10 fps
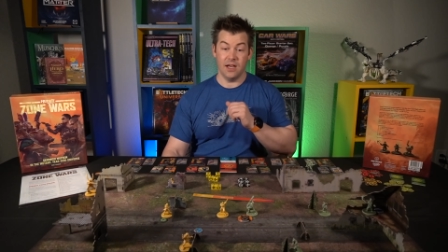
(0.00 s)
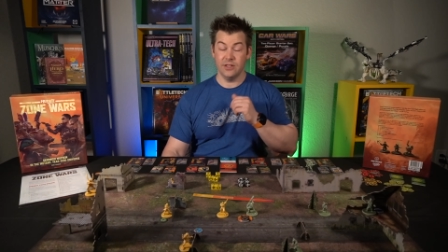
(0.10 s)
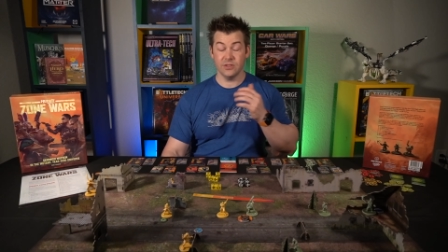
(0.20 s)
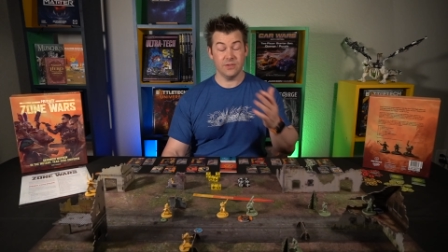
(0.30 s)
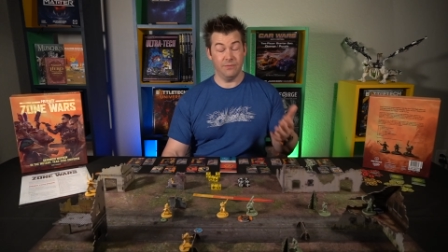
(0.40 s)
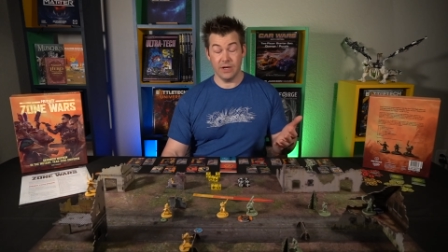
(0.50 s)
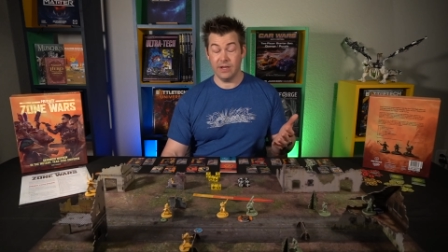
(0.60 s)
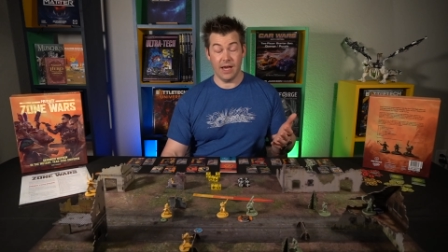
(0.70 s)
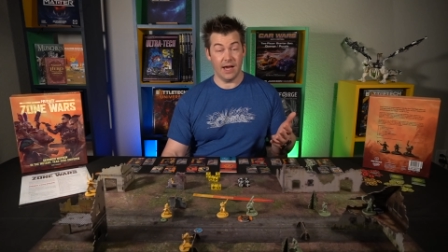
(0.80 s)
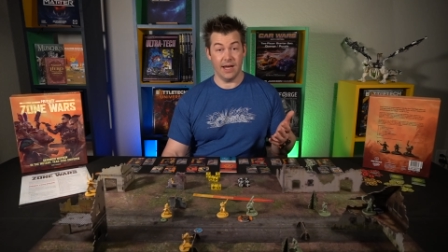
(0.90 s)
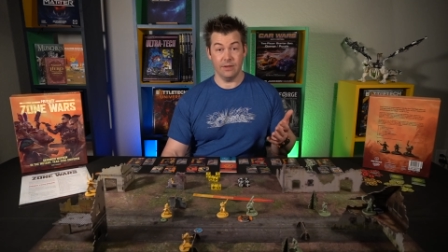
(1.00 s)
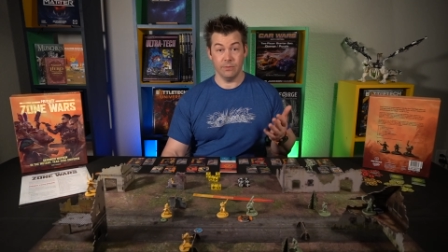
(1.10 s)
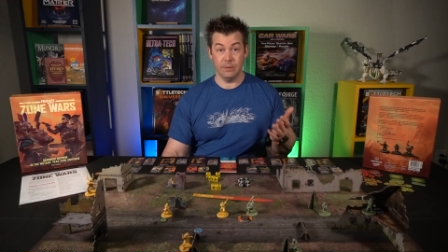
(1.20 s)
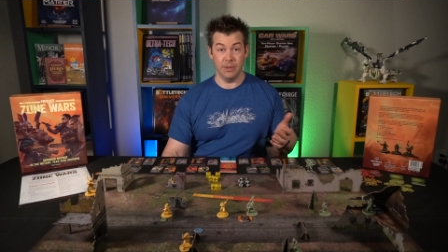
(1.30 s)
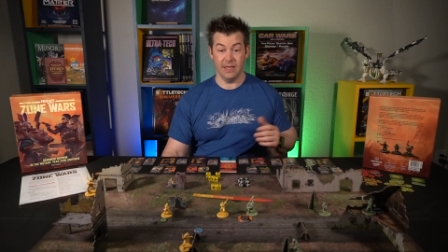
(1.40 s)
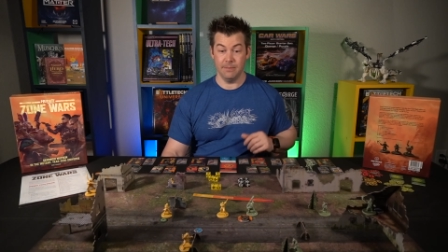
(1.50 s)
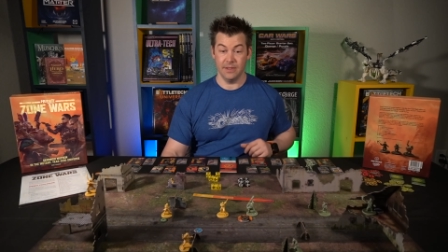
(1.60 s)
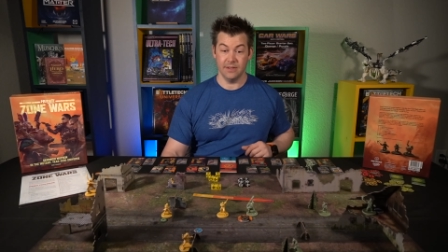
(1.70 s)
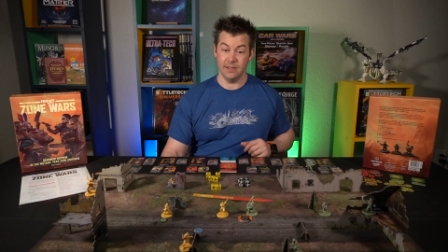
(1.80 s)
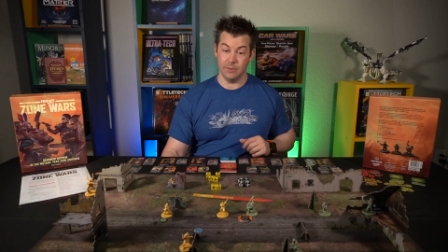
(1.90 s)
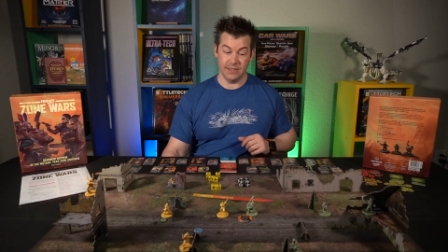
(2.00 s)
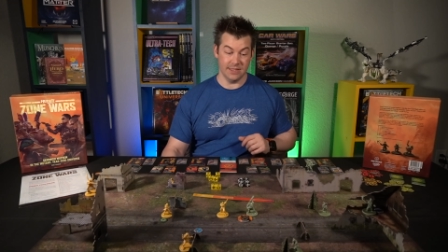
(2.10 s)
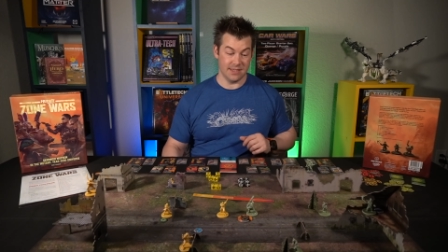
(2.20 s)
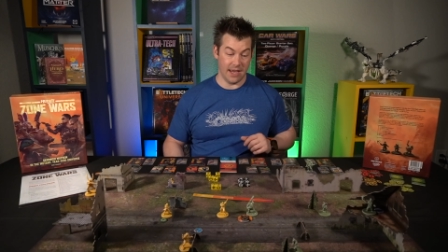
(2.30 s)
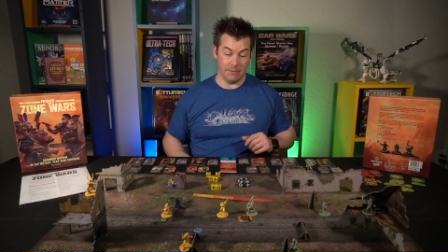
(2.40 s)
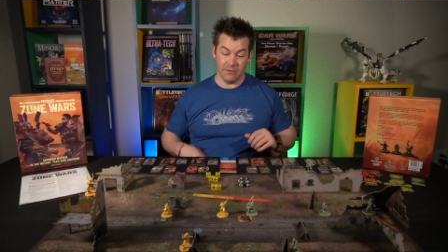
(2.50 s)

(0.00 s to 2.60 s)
There's very high replayability with this game.